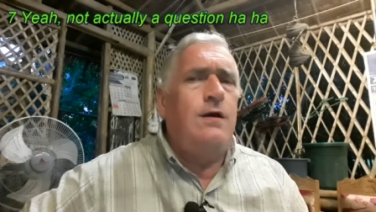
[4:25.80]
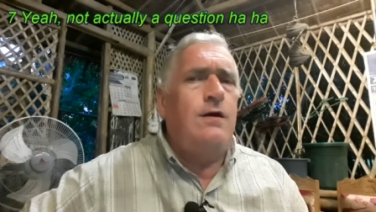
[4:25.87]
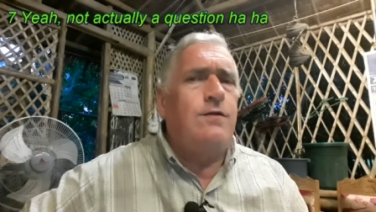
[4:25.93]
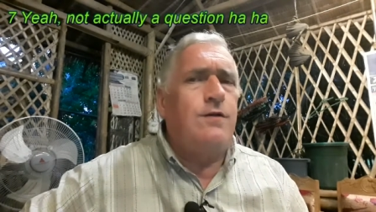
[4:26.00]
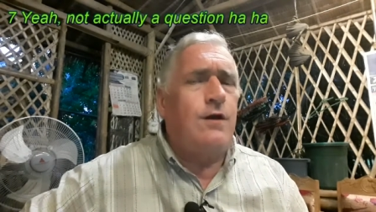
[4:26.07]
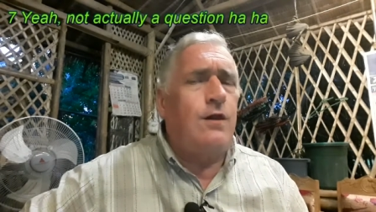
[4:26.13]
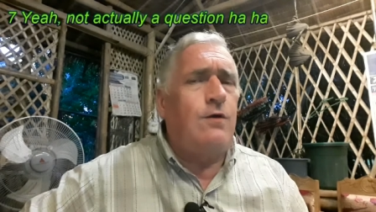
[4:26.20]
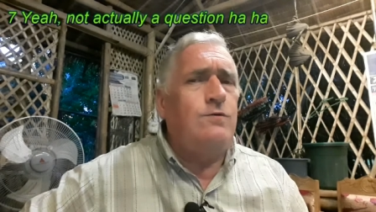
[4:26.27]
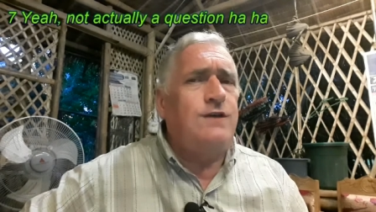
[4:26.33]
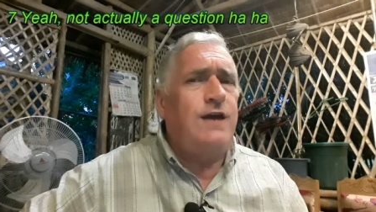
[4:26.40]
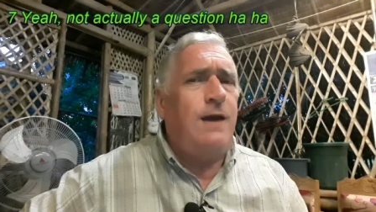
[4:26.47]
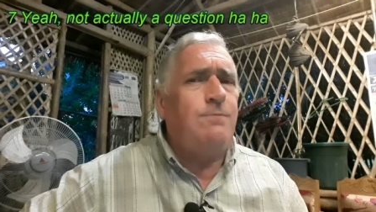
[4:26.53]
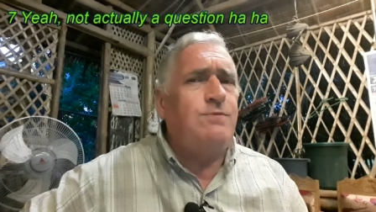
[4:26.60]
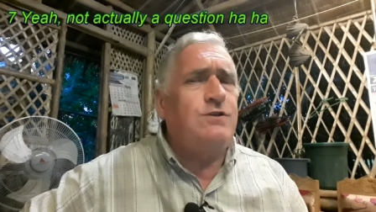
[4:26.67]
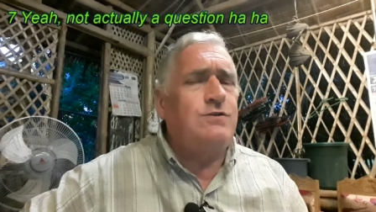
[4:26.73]
The closed
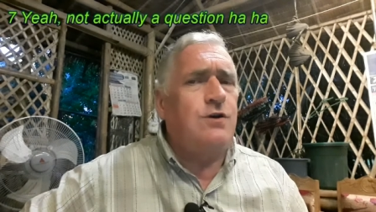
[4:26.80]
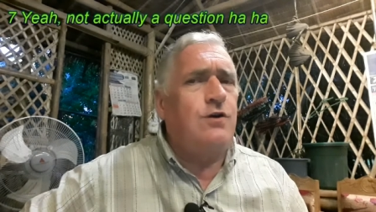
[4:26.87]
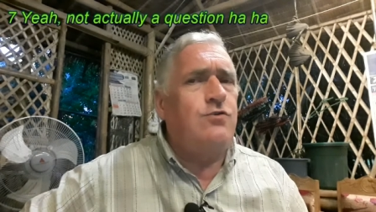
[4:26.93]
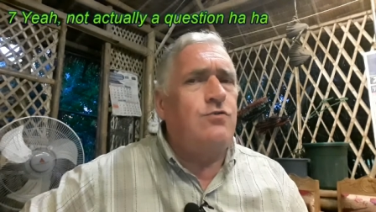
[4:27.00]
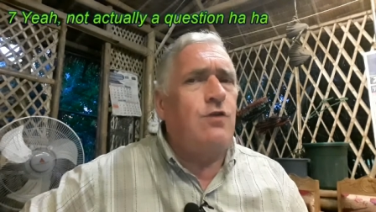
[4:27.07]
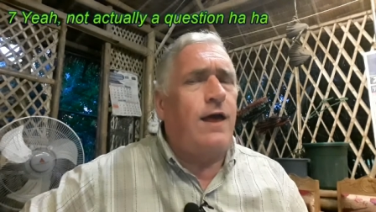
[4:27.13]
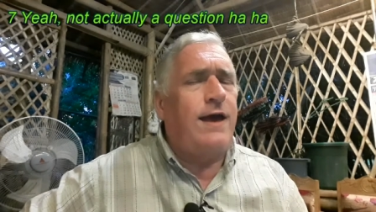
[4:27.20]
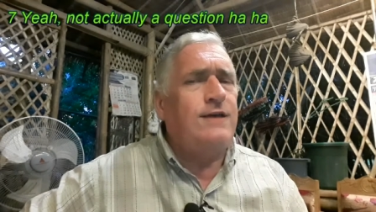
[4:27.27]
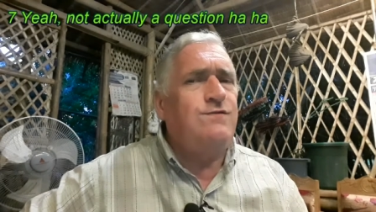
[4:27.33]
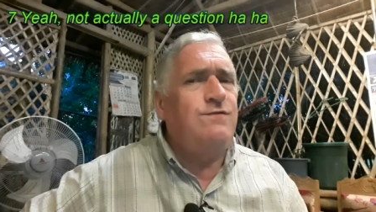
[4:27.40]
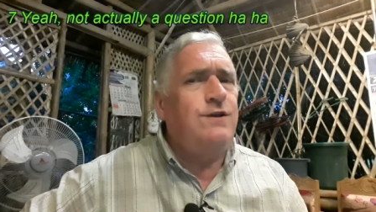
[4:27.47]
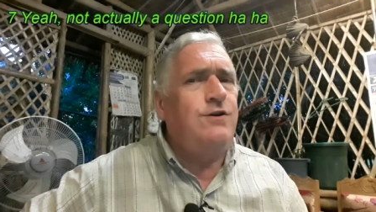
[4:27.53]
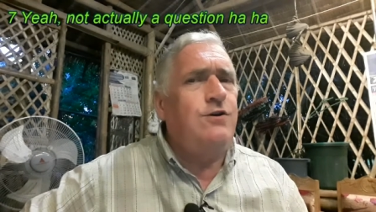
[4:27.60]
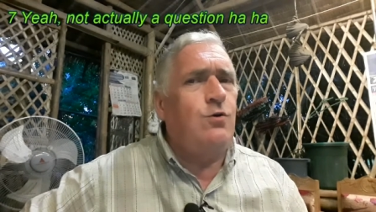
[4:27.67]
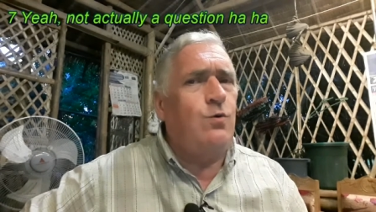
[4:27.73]
captions on your last
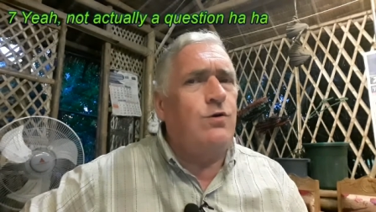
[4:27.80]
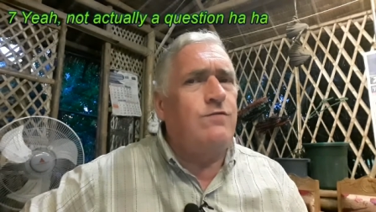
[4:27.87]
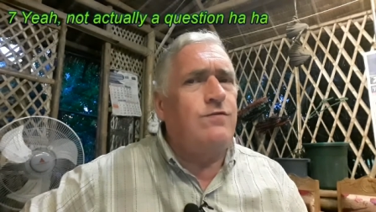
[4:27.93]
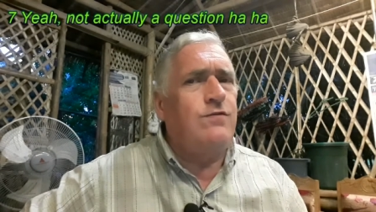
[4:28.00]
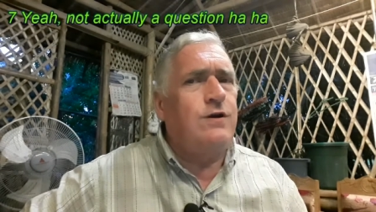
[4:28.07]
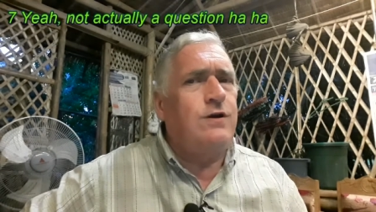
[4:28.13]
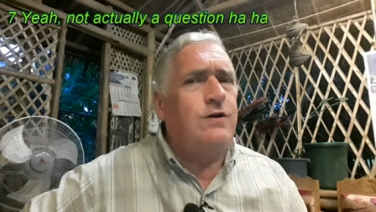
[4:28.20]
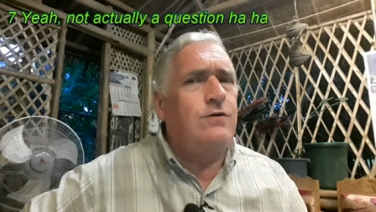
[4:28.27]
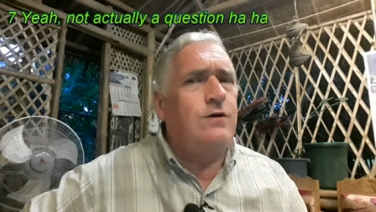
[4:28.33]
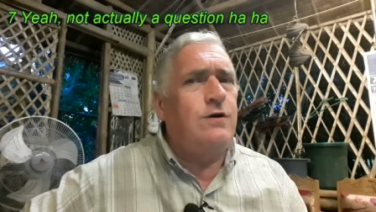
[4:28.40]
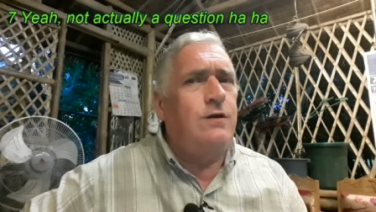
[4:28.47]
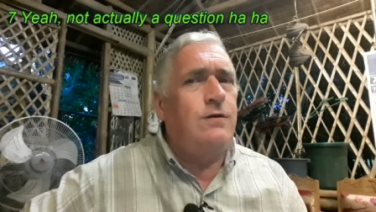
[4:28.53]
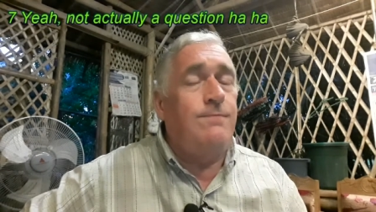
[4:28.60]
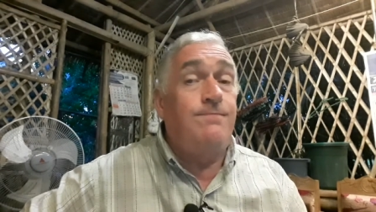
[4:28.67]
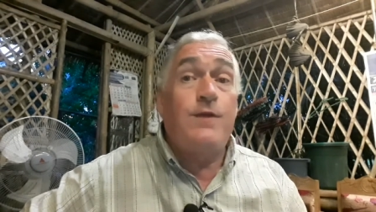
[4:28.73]
video weren't very
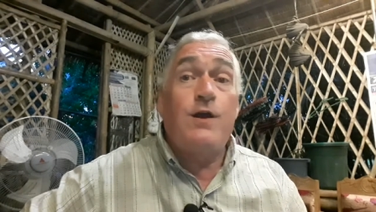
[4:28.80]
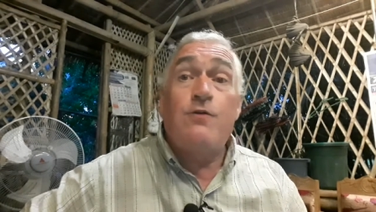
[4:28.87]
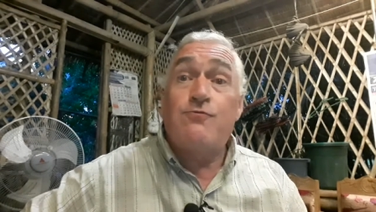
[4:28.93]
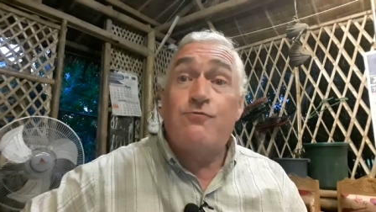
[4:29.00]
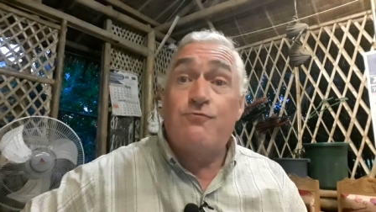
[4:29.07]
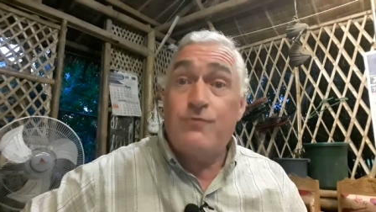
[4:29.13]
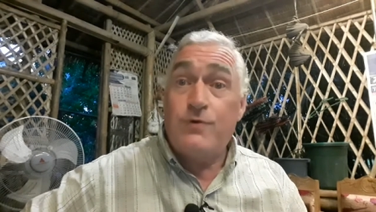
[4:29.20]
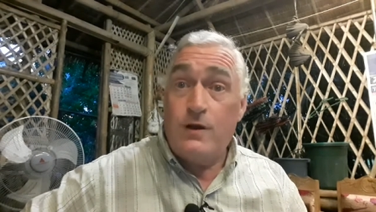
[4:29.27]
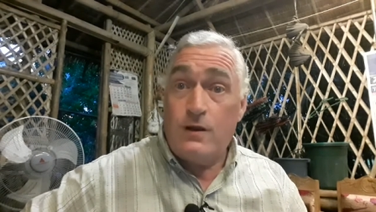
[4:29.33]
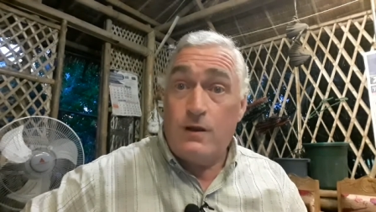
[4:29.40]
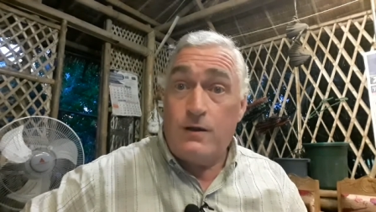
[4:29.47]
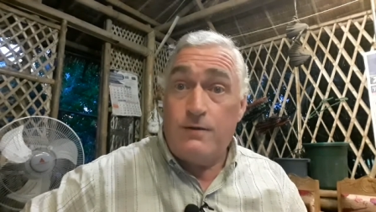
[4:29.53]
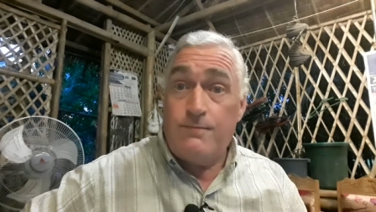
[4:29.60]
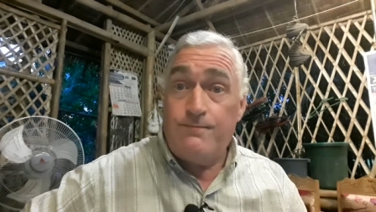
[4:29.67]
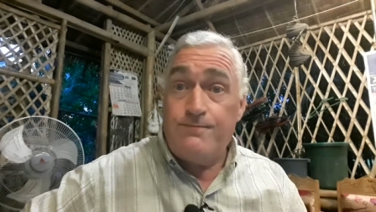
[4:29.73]
good.
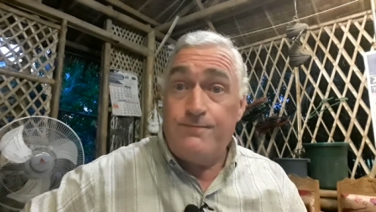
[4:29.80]
Really?